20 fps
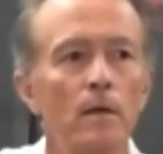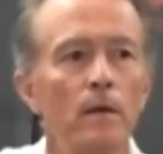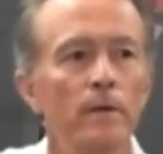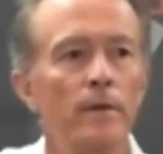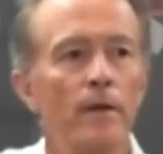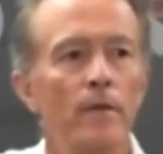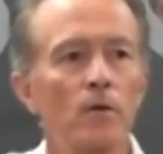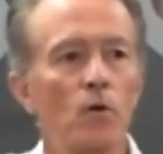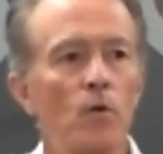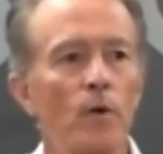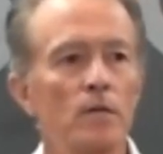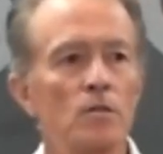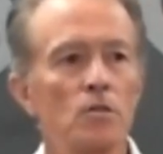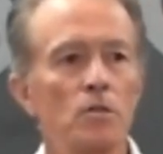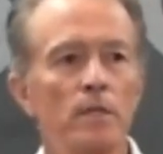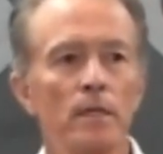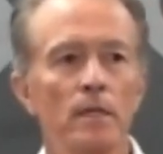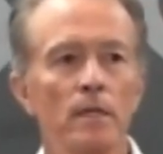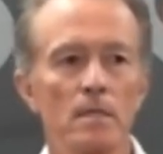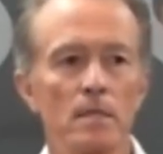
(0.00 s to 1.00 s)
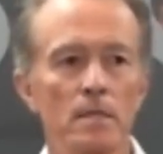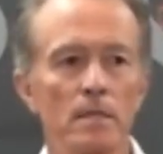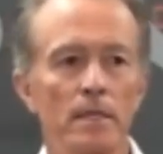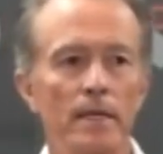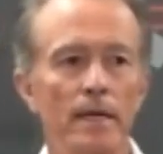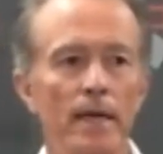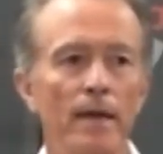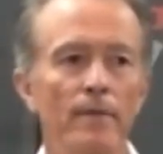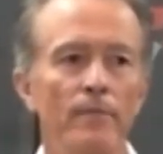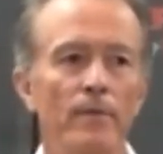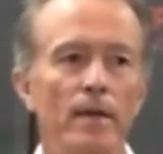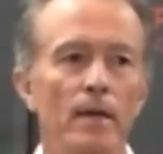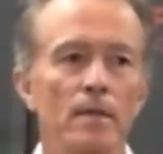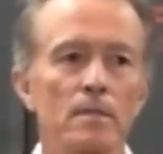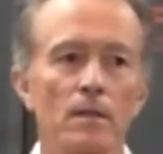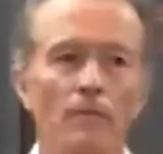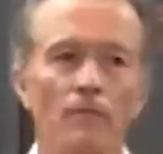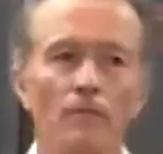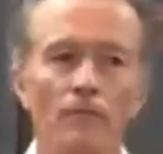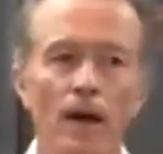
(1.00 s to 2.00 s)
Another question is the
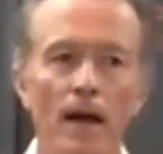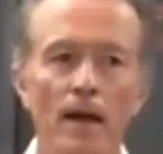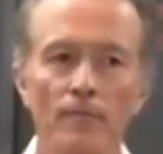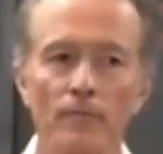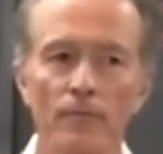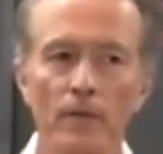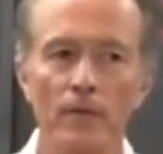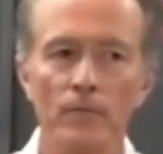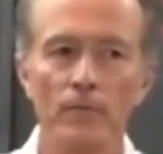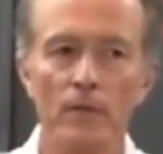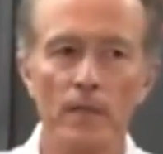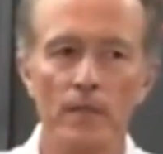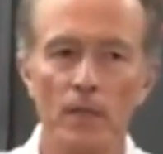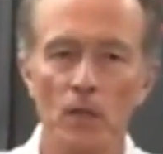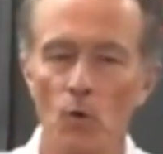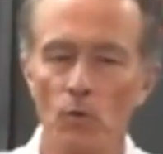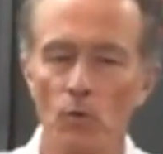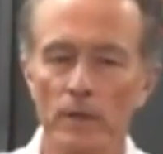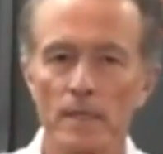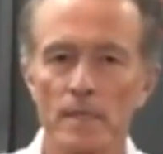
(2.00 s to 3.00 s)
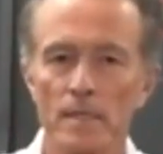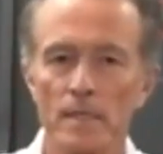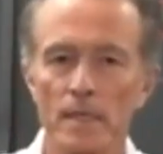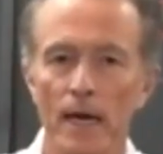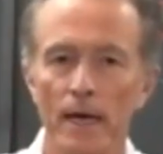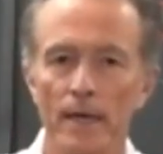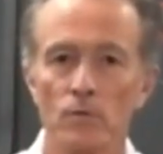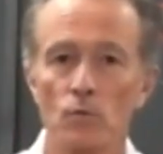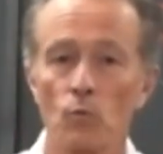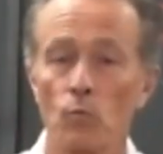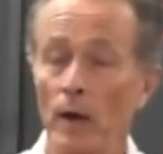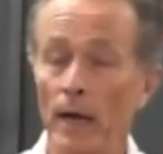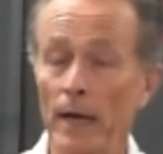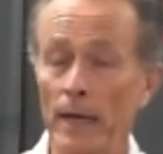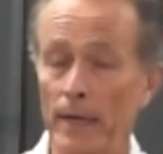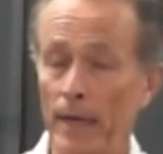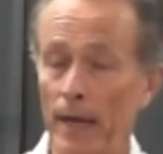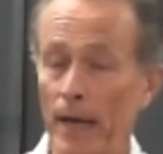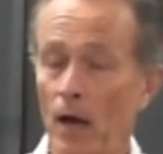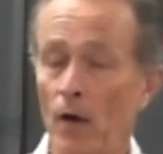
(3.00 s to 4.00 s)
AVX, the 550, the only size?
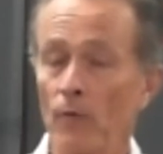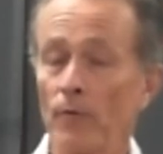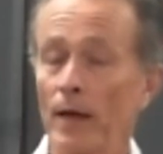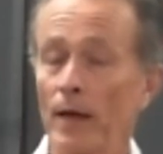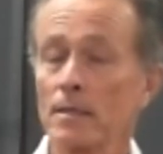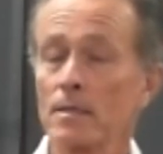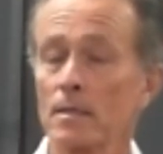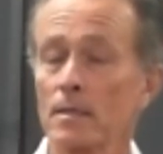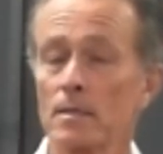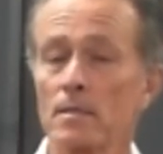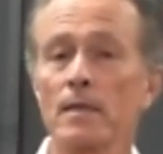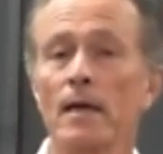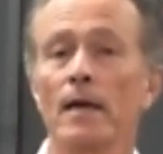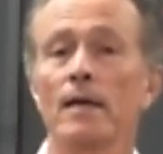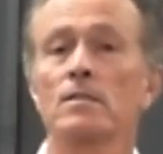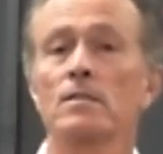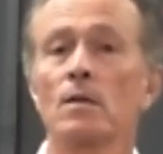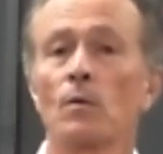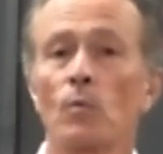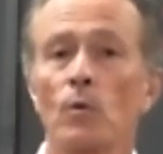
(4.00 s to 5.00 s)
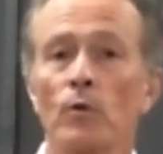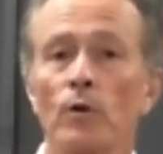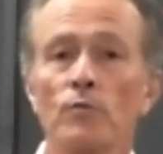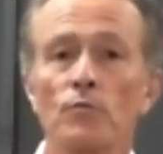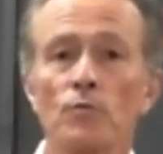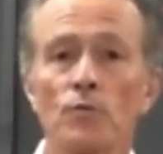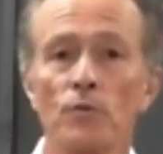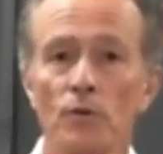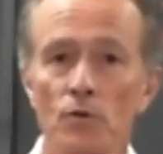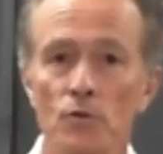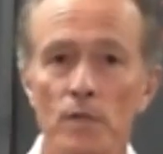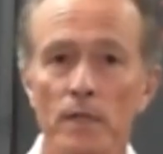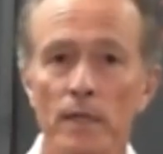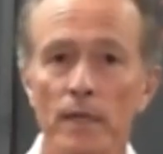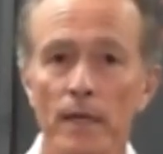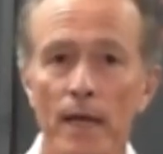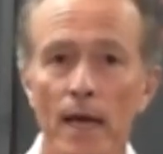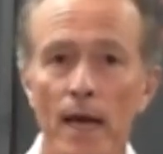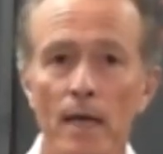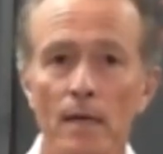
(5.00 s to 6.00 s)
Right now, that's the size that we're introducing
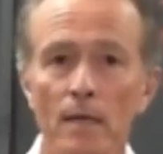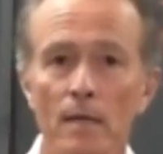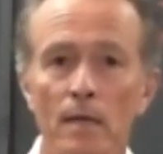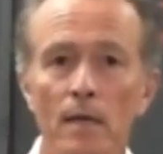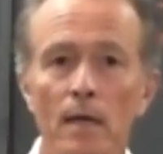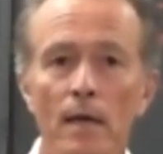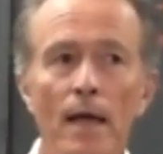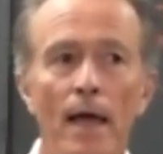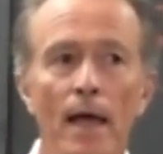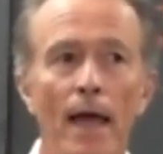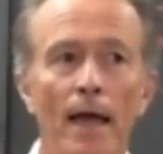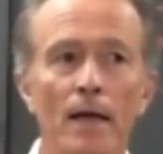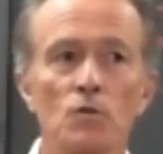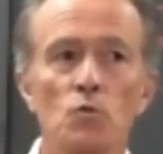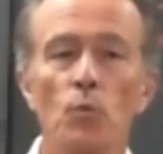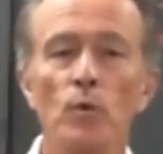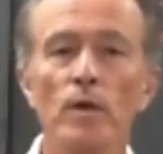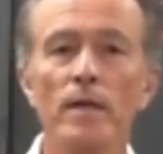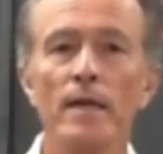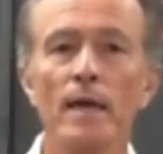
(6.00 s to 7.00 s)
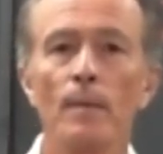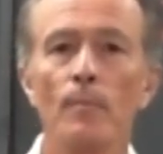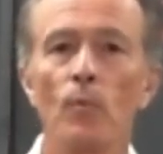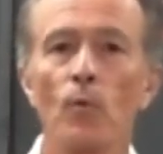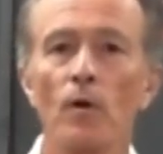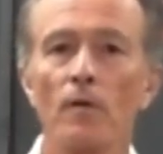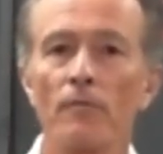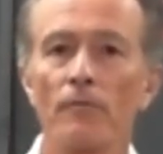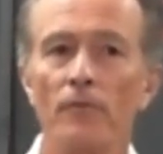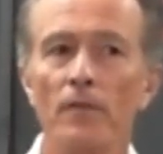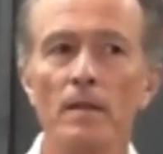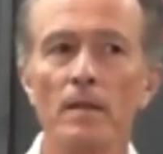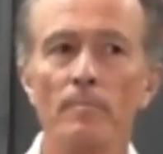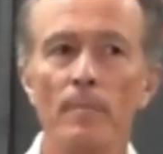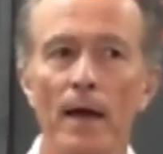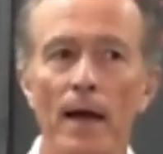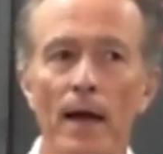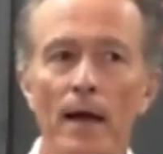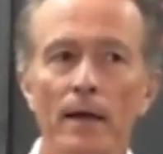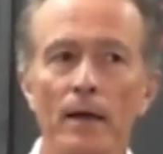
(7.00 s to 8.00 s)
it at. As we get more
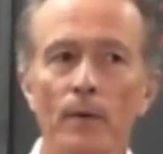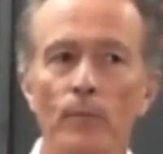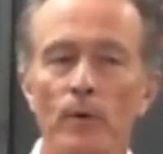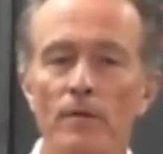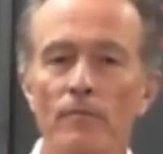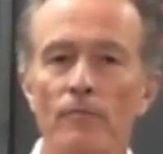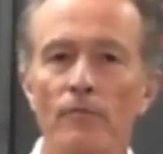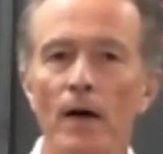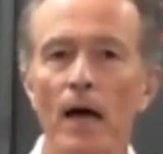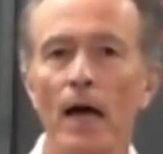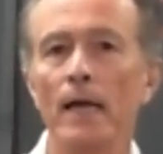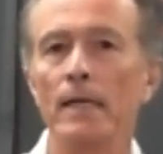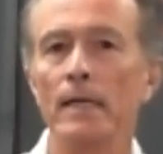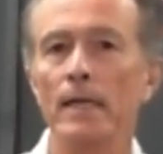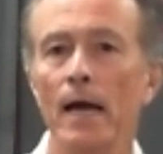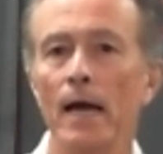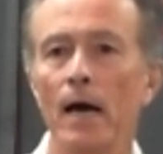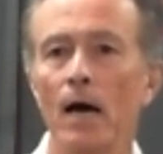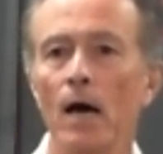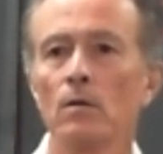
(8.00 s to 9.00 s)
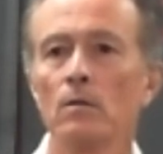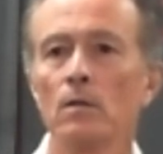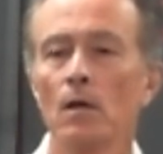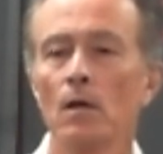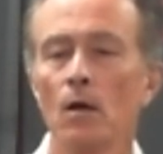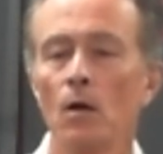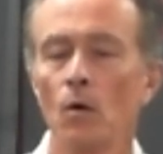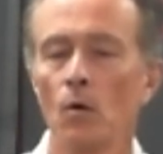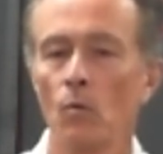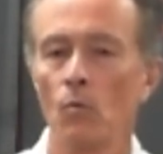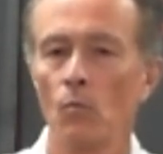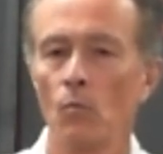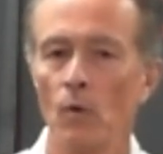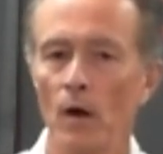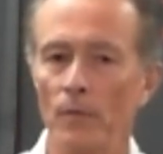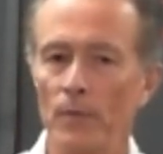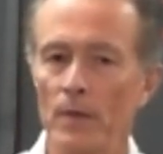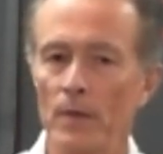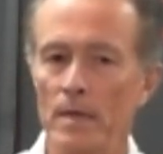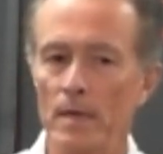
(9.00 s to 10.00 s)
feedback and we find out
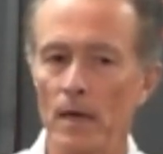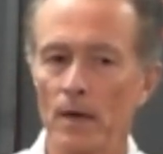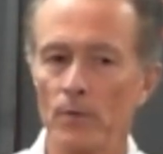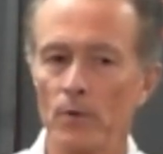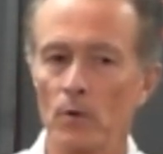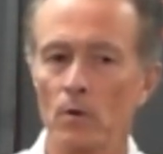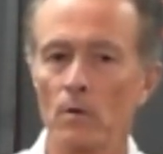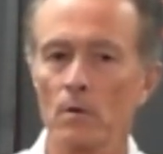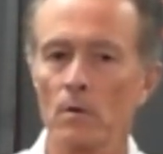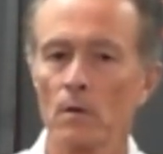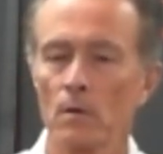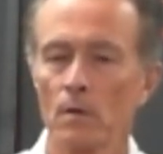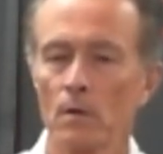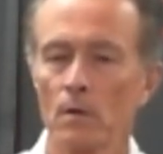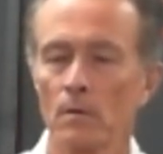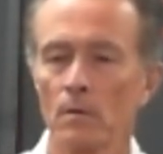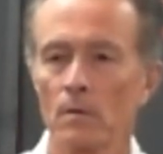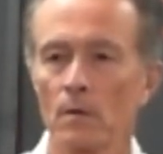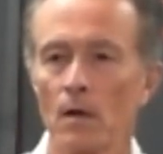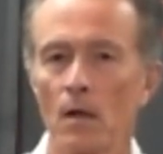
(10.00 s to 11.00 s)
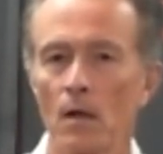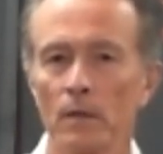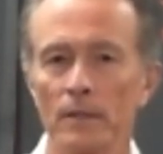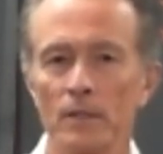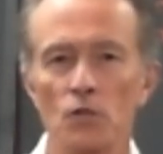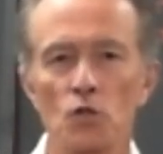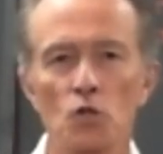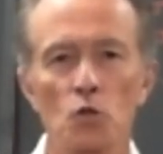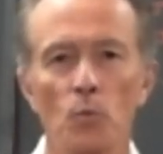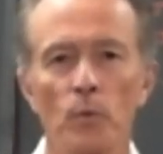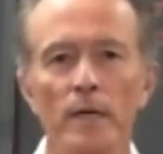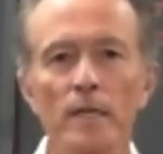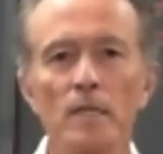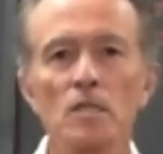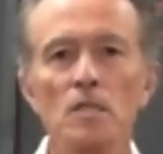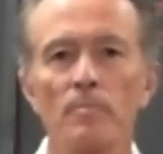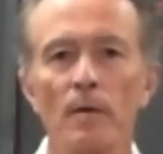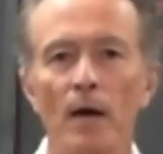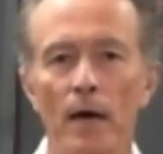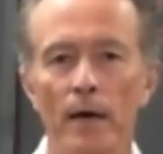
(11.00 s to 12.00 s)
what the other, call it sweet
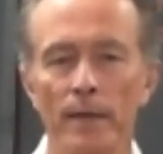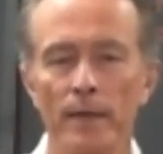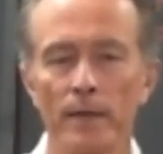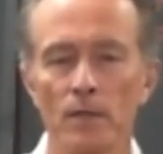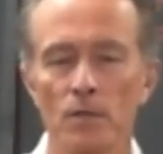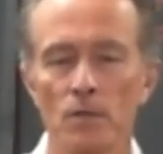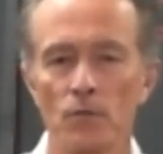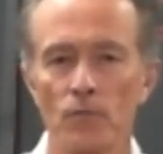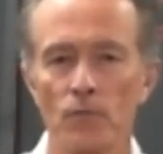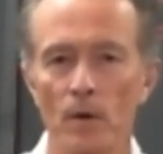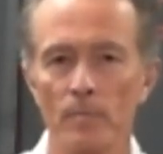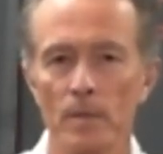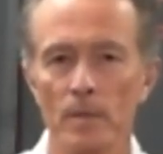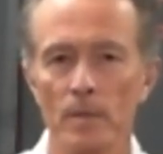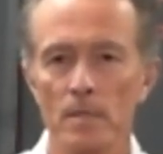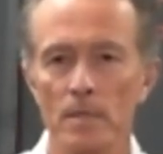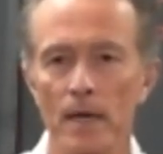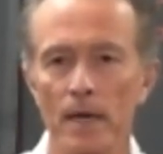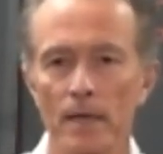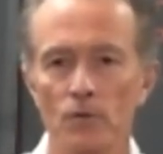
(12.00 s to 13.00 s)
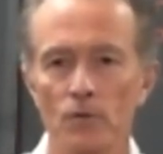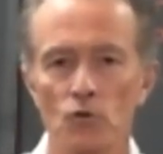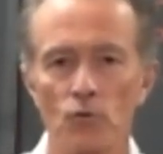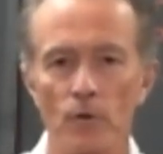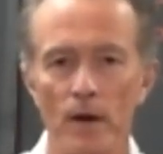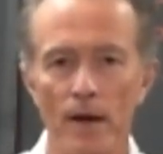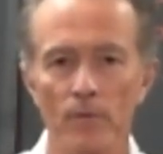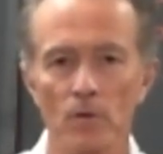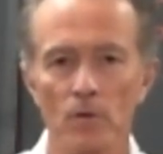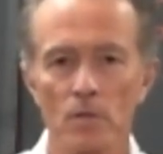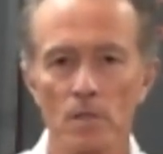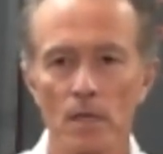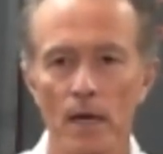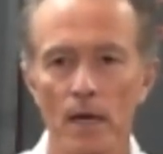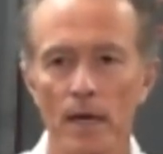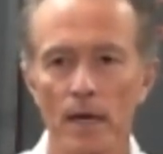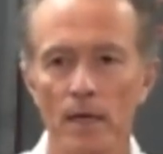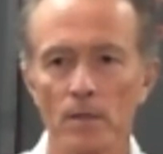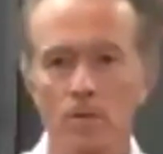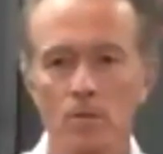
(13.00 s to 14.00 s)
spot is from a travel
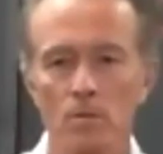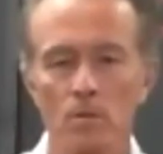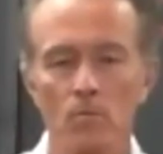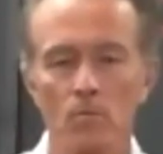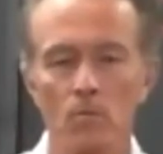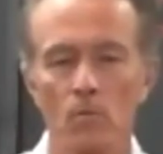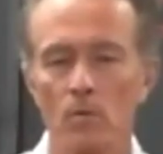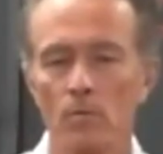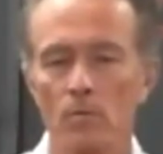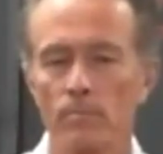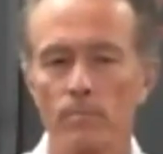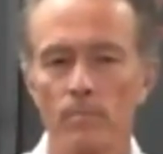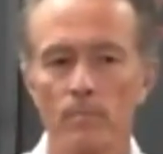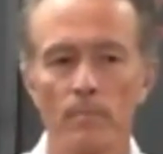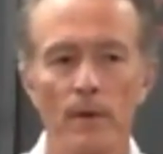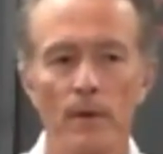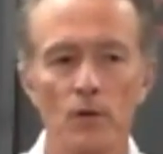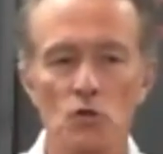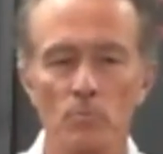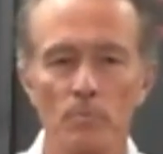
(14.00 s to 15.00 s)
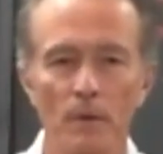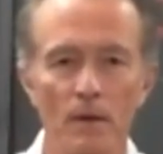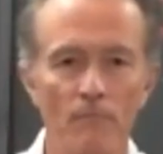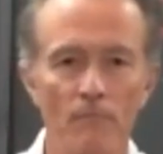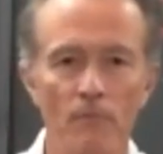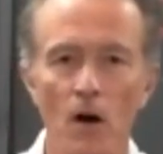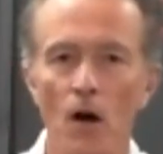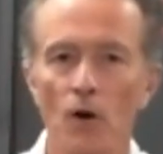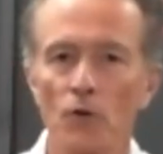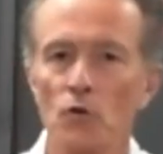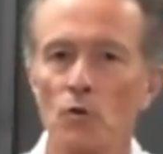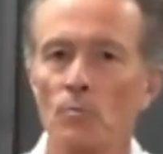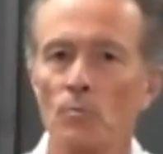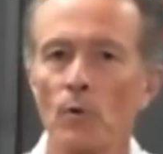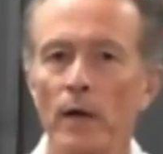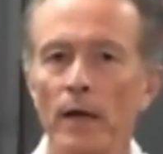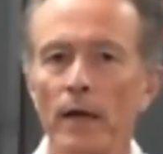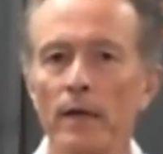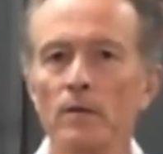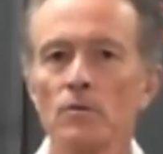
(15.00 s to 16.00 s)
size or measurement volume
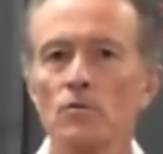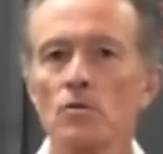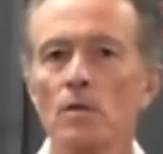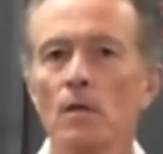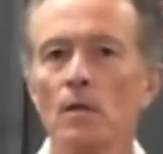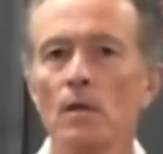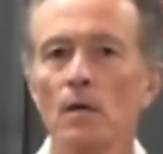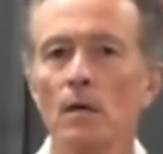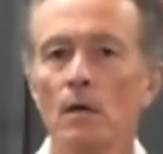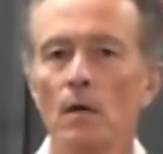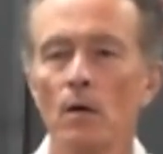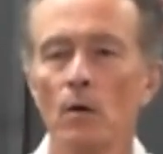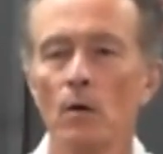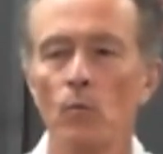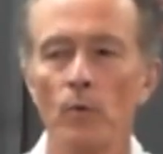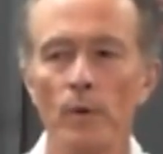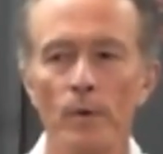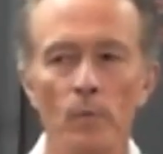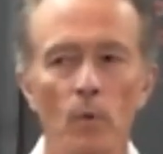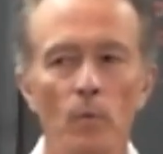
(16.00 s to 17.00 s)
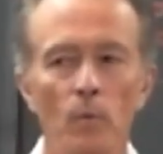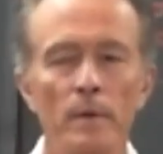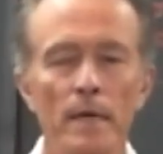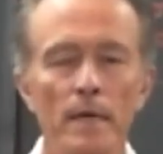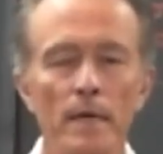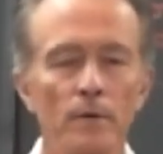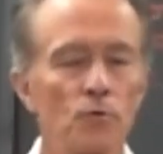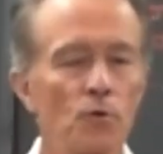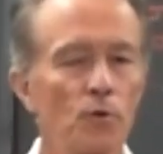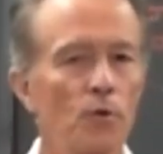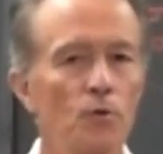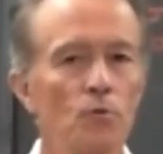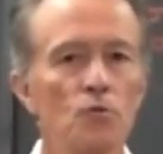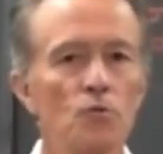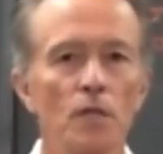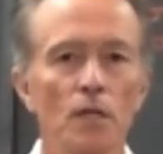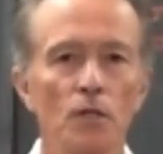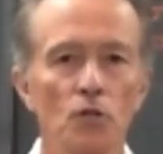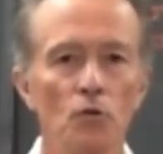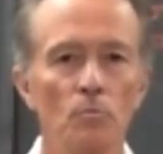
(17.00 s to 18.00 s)
range, we will be
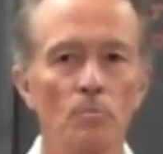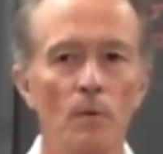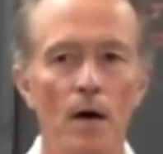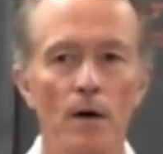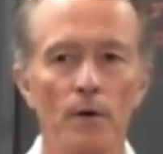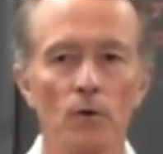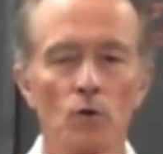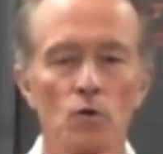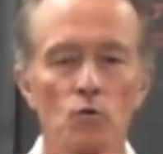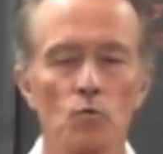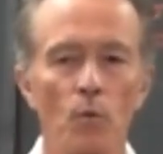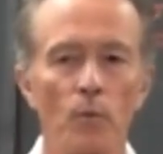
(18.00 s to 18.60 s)
introducing new models.